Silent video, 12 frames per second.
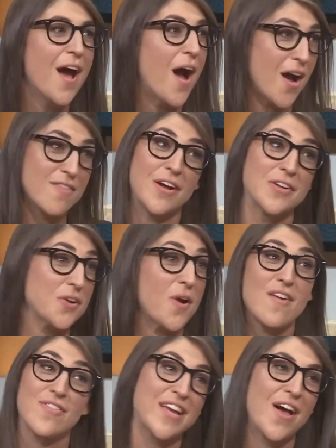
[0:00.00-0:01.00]
I've oh, held a
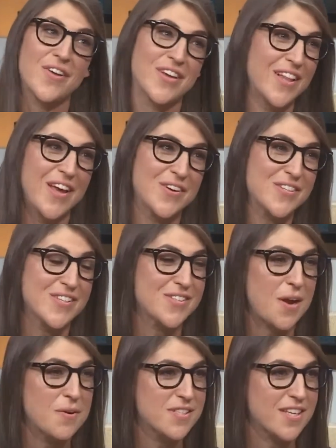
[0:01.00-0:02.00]
graphing do. calculator okay. since
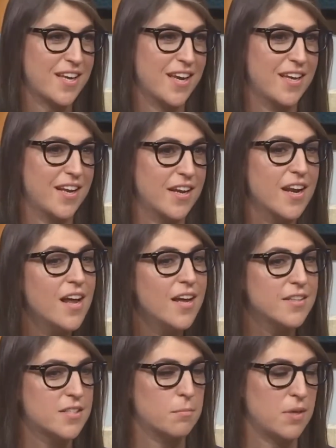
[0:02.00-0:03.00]
I was a kid, and
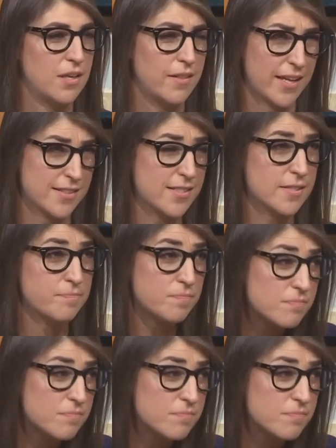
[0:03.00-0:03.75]
to me, that's